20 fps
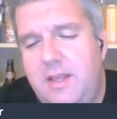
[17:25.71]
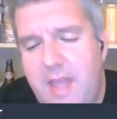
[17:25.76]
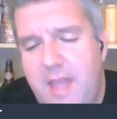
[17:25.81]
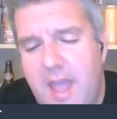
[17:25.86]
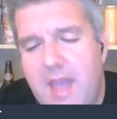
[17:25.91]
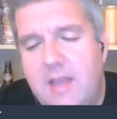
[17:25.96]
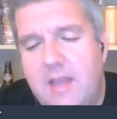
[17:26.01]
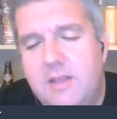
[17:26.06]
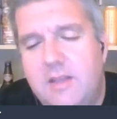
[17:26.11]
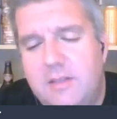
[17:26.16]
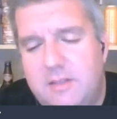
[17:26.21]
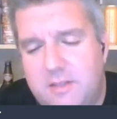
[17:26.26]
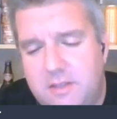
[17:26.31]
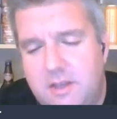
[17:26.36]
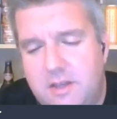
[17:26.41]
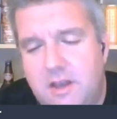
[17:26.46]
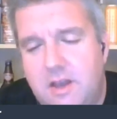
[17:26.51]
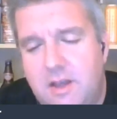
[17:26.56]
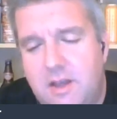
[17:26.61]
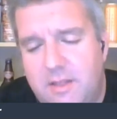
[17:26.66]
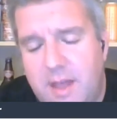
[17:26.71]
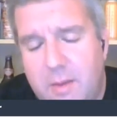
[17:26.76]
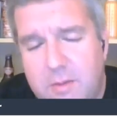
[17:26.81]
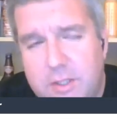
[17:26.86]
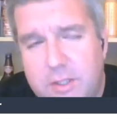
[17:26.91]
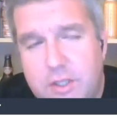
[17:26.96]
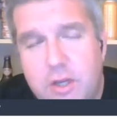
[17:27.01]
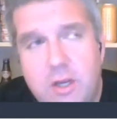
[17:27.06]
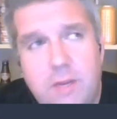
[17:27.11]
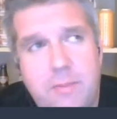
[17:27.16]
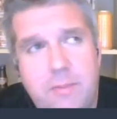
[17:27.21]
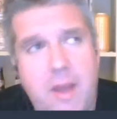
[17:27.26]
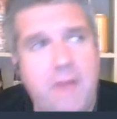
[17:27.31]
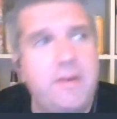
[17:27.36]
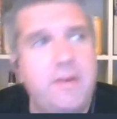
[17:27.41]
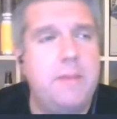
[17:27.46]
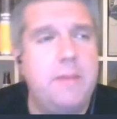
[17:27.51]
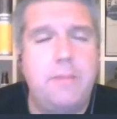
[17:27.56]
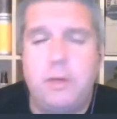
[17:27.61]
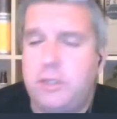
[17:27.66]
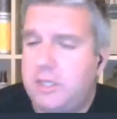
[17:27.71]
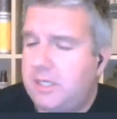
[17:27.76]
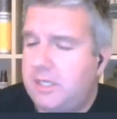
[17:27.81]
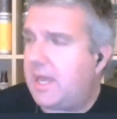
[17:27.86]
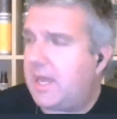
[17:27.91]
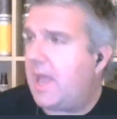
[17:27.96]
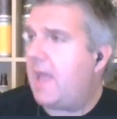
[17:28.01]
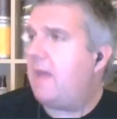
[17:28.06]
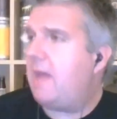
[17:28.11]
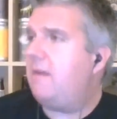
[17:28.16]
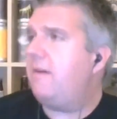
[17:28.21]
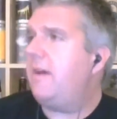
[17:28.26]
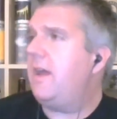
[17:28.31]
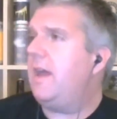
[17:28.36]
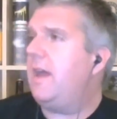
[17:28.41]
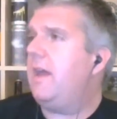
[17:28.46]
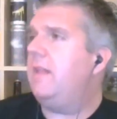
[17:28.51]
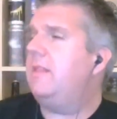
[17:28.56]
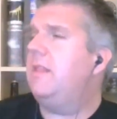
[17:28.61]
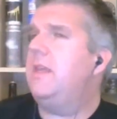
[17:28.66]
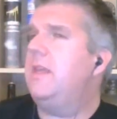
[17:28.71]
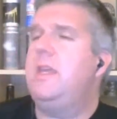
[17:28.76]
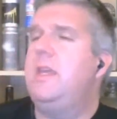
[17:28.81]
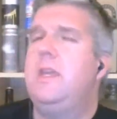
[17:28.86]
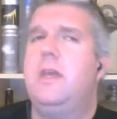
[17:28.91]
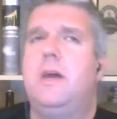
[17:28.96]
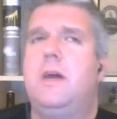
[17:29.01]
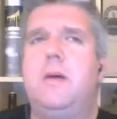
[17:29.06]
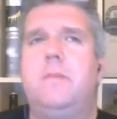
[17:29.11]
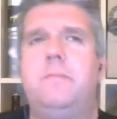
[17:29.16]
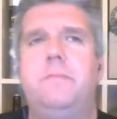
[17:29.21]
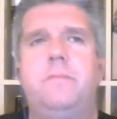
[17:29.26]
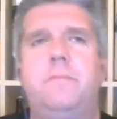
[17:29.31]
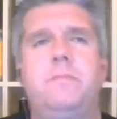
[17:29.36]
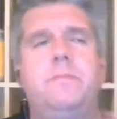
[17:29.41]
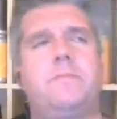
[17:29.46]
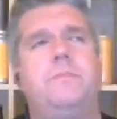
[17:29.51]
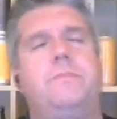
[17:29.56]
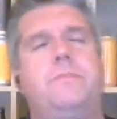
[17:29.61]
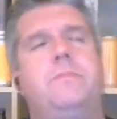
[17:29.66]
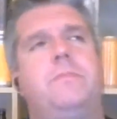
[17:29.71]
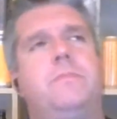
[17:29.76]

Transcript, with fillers: Yeah, so that was good. About I had a bunch of day. I had the. Um,